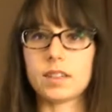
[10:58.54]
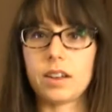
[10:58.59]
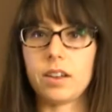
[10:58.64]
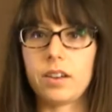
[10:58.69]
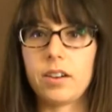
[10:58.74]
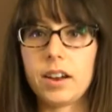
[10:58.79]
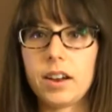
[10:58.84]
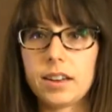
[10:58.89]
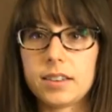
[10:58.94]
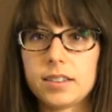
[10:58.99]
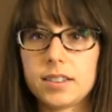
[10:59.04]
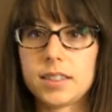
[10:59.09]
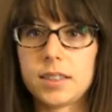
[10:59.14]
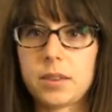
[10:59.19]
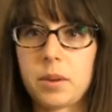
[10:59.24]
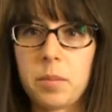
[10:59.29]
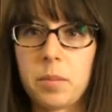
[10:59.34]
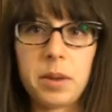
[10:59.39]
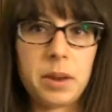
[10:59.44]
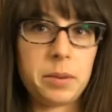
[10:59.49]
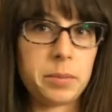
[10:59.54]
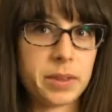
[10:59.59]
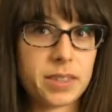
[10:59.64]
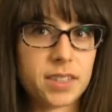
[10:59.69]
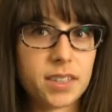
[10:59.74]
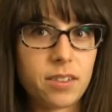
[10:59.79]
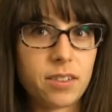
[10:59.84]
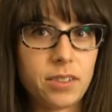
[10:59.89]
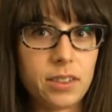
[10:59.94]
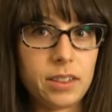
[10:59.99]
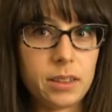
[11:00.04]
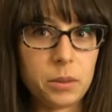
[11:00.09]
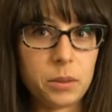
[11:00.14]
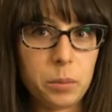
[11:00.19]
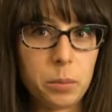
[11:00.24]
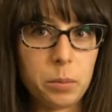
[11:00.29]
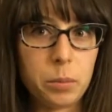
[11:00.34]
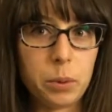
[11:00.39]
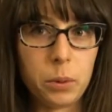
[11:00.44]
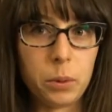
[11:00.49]
All right, so I made myself a
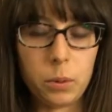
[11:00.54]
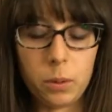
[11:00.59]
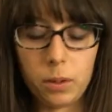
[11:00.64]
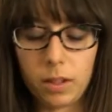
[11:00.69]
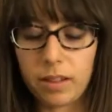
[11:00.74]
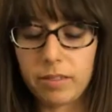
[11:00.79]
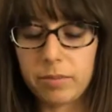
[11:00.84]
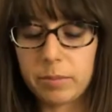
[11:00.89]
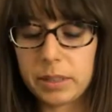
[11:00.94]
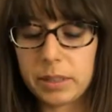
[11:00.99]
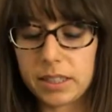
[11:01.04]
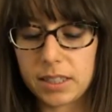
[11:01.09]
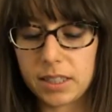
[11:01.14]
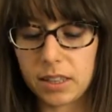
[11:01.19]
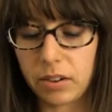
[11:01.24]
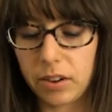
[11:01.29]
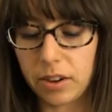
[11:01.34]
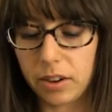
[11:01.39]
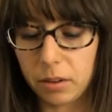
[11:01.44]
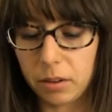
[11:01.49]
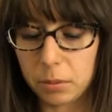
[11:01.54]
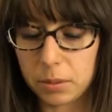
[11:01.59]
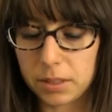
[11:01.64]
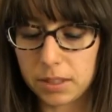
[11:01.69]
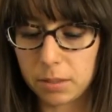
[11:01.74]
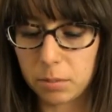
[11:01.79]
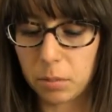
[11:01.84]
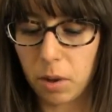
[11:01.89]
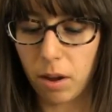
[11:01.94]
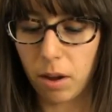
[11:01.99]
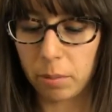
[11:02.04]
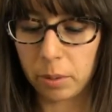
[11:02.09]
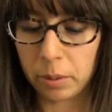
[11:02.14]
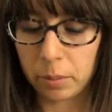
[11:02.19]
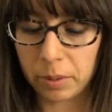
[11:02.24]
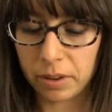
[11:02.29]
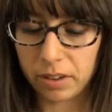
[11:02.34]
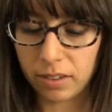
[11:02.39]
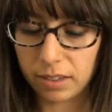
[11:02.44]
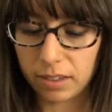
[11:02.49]
little bowl of my cereal with some
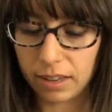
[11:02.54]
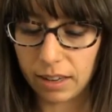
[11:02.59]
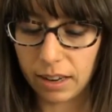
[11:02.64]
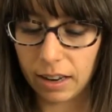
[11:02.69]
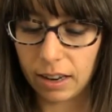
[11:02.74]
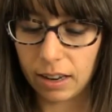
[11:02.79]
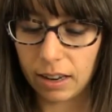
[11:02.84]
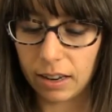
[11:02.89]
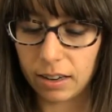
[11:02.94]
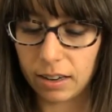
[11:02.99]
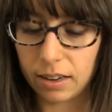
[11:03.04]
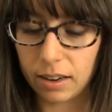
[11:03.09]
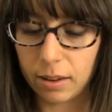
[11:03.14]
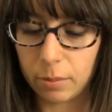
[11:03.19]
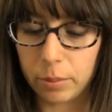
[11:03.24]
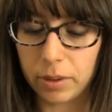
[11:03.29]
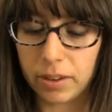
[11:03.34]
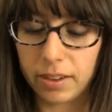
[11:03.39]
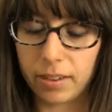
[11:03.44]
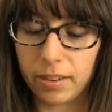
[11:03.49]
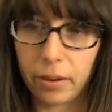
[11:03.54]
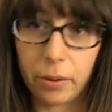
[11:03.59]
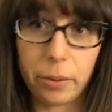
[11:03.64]
almond milk and I'm gonna